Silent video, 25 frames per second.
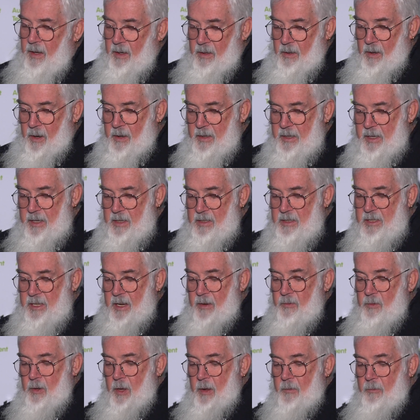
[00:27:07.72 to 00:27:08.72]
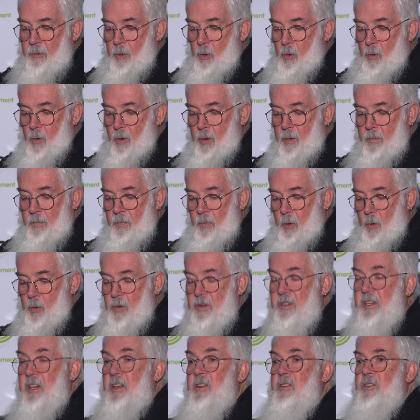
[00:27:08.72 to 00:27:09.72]
1974
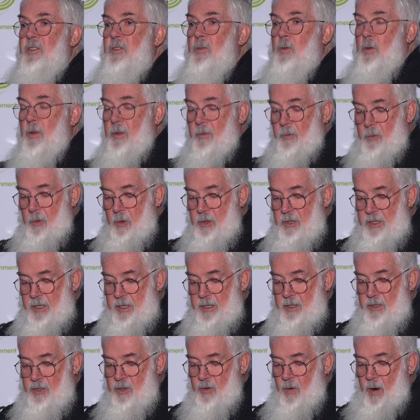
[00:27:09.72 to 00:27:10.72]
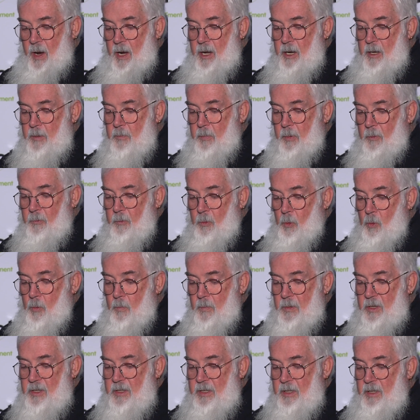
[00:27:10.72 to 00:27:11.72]
also saw the first Australian
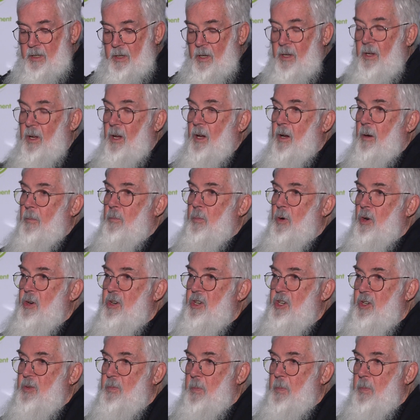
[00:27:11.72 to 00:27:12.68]
performance of British